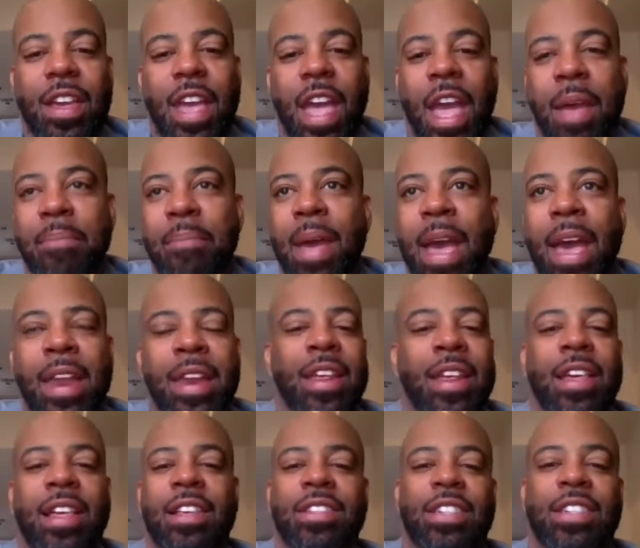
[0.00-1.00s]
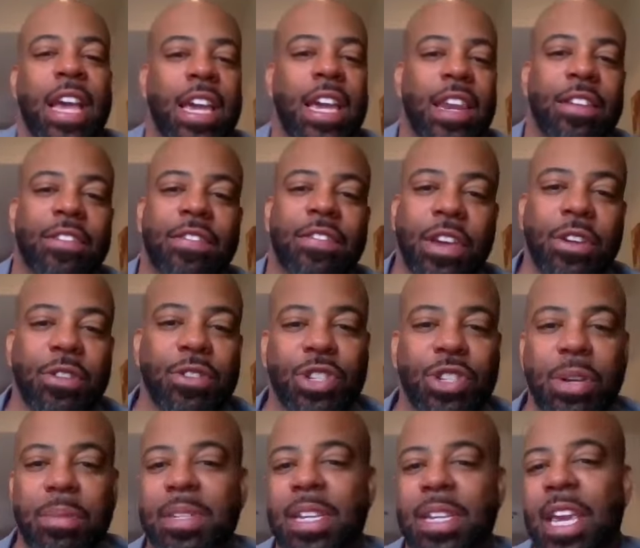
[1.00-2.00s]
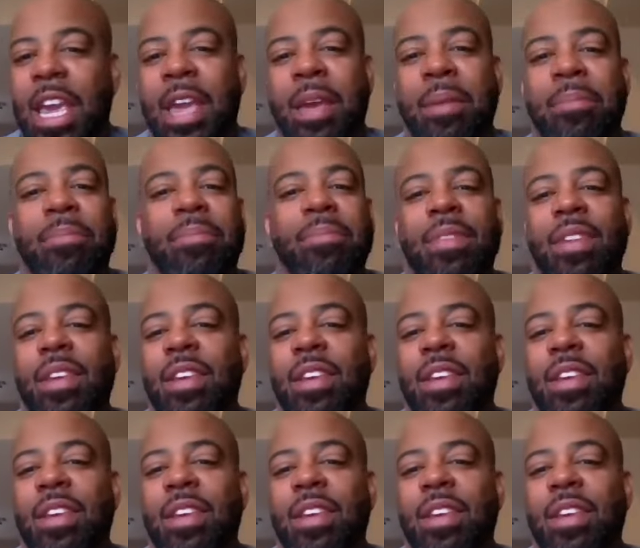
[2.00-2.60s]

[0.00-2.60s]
and met an executive leadership team.